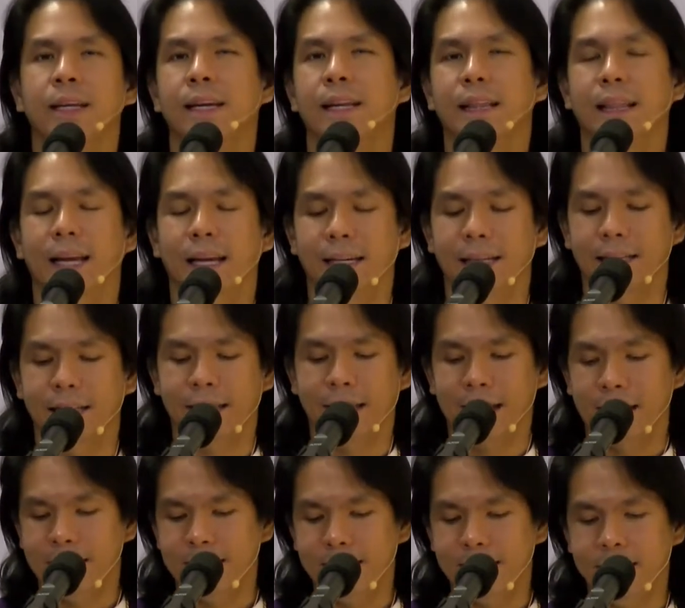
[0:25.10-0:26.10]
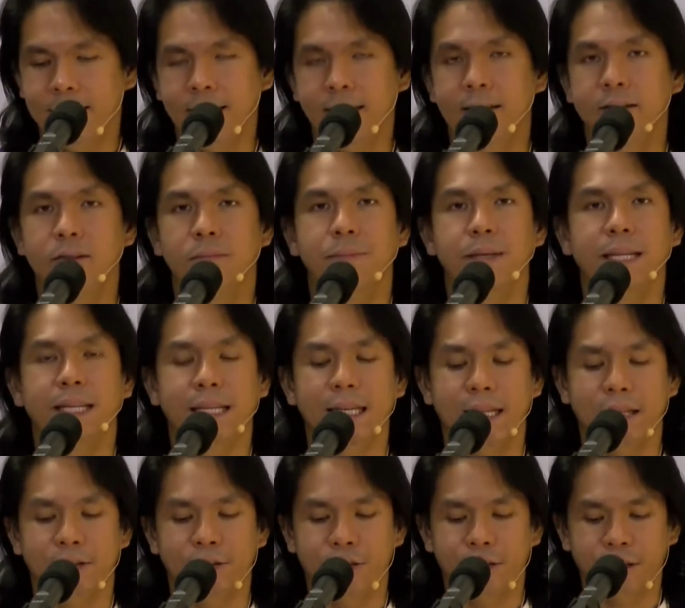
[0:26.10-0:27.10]
like lazy,
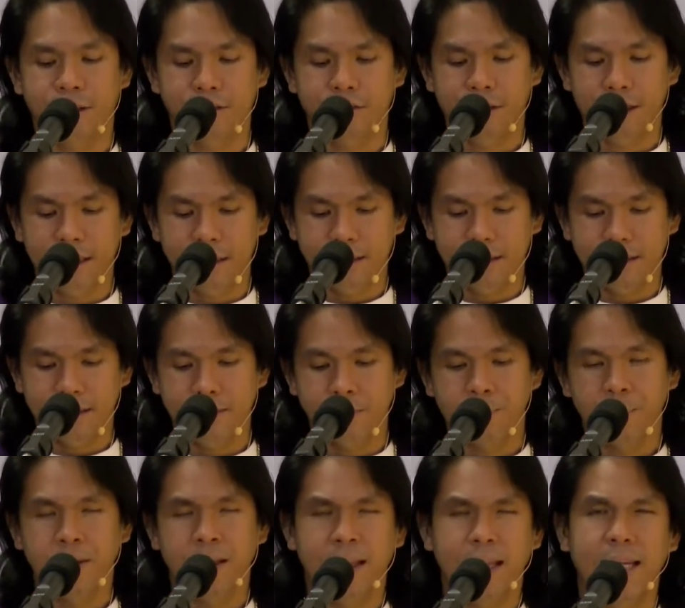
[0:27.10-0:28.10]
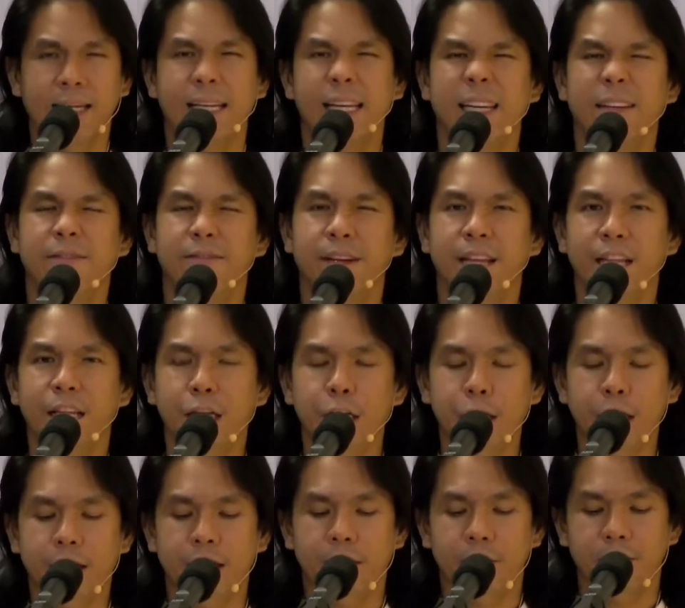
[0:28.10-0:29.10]
disobedient servants, like a
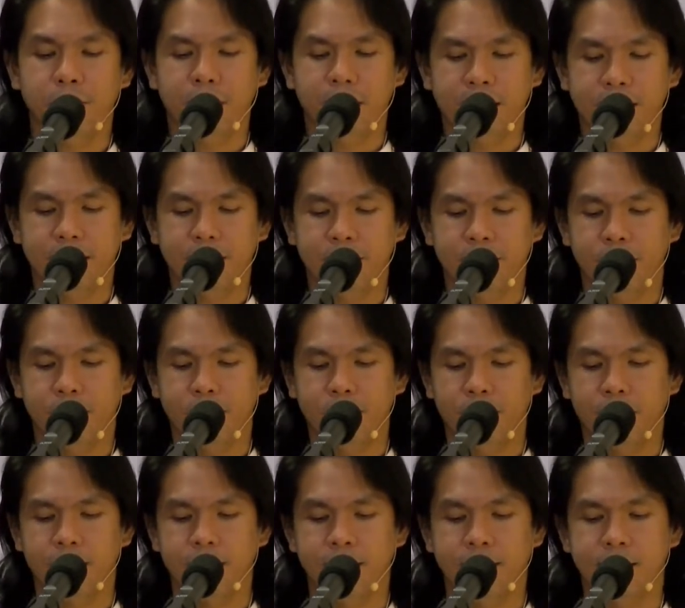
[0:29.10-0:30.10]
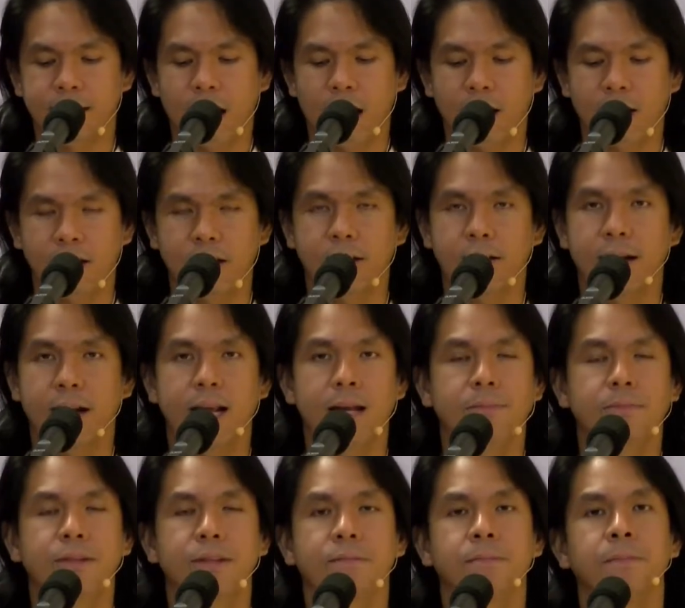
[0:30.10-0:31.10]
vineyard that brings forth sour
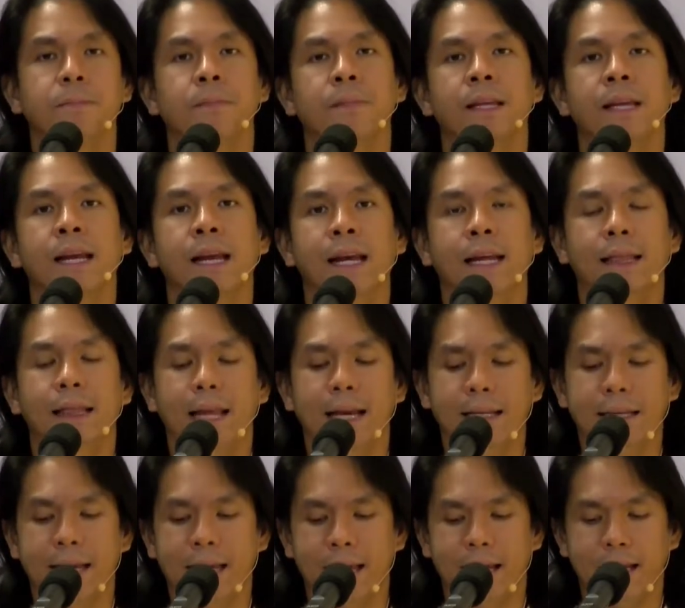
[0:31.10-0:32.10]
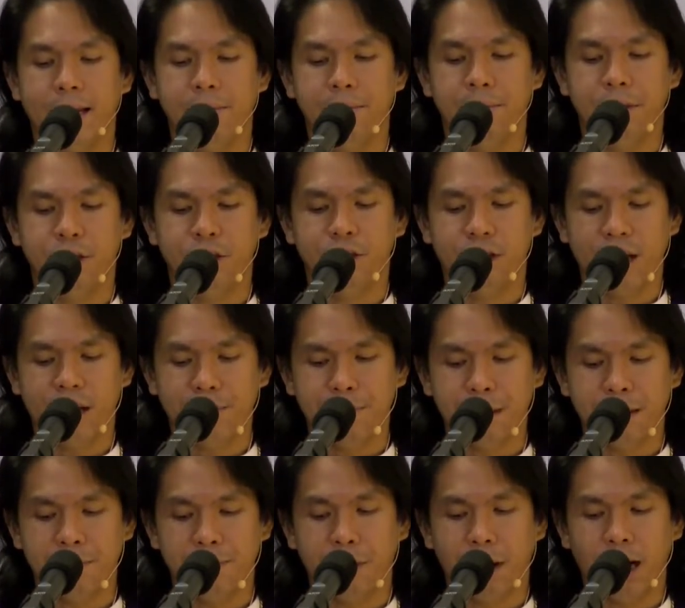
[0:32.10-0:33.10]
grapes, like a
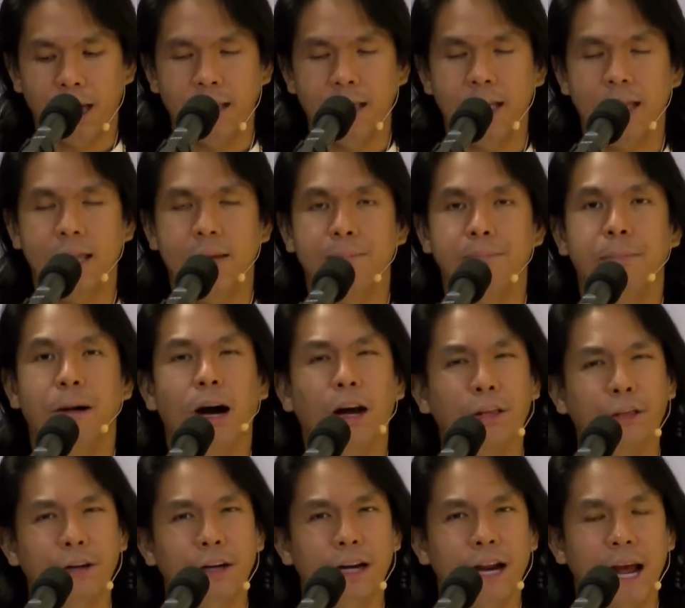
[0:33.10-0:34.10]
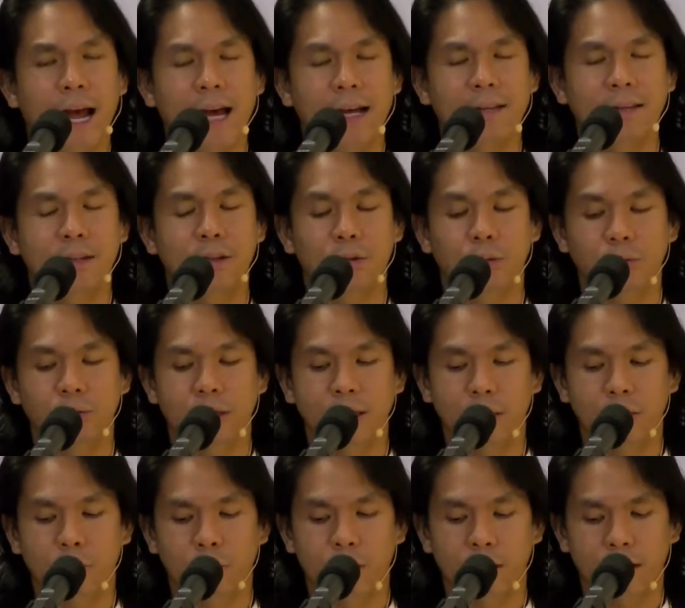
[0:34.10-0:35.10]
misshapen pot that the potter has to
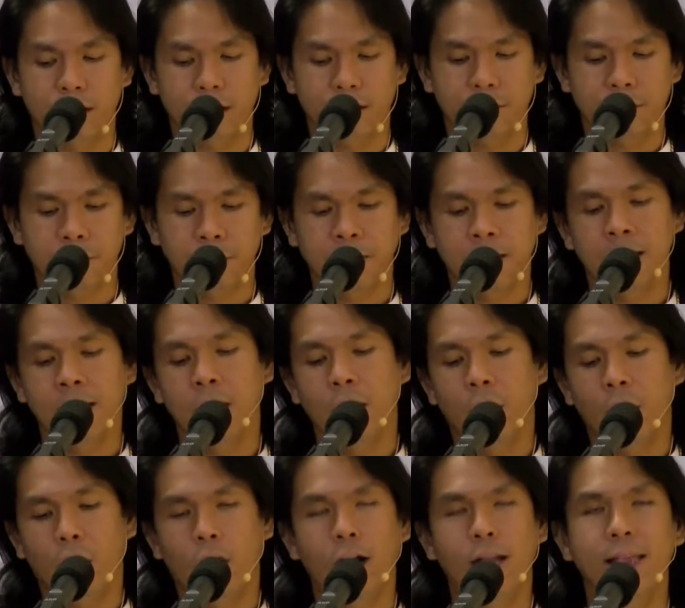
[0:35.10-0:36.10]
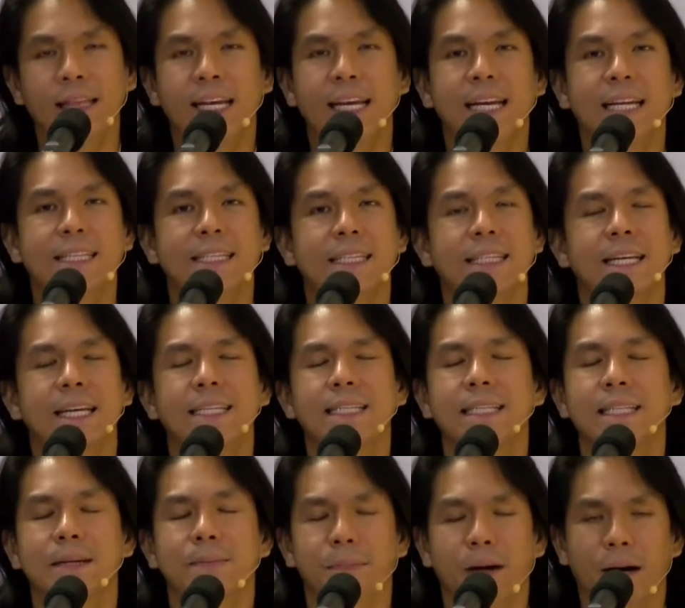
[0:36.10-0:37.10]
rework. All this is
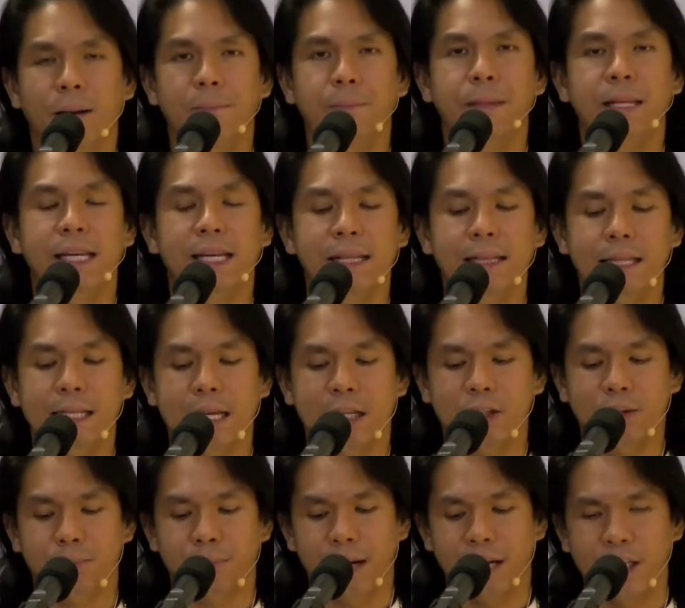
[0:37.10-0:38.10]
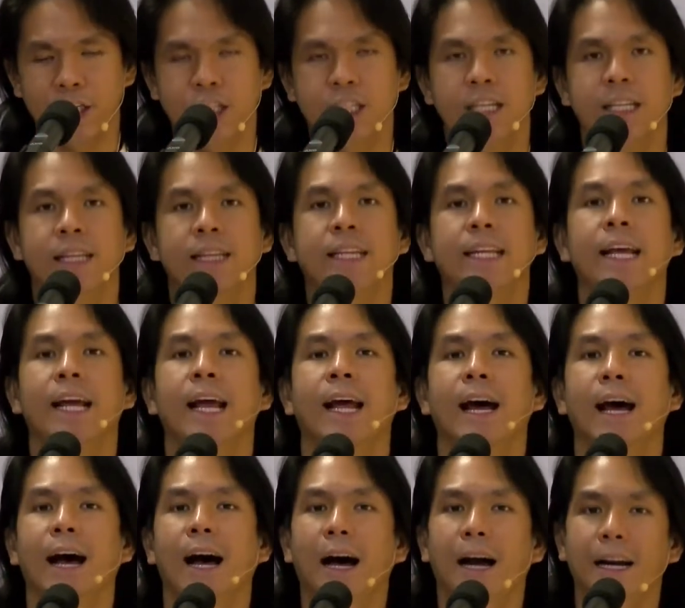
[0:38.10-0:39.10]
summed up in the expression
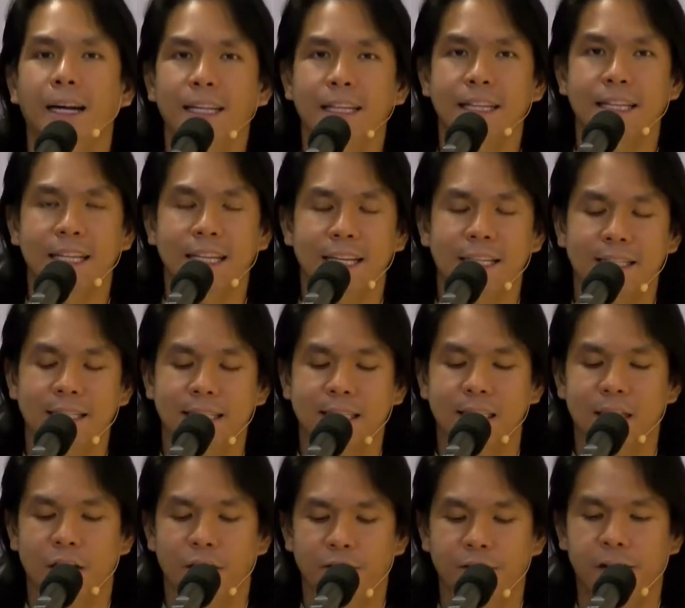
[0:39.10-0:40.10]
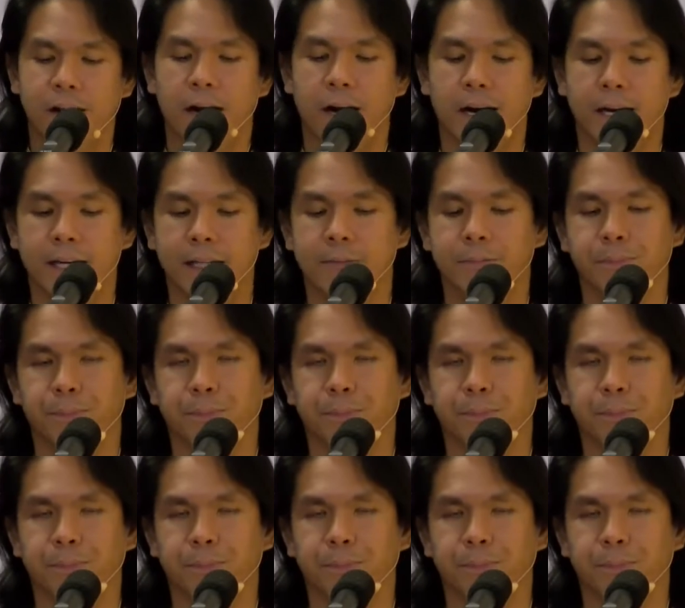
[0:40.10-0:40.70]
hardness of heart.